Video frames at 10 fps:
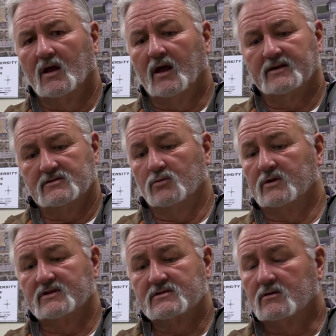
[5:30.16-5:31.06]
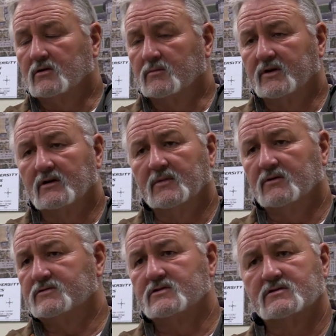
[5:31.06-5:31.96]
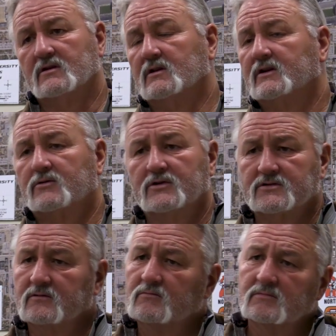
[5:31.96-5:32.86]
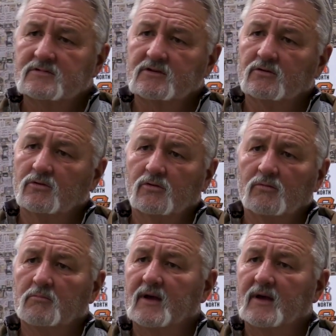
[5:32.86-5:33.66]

Actually, when I started, ma'am, I was just an electrician, so okay.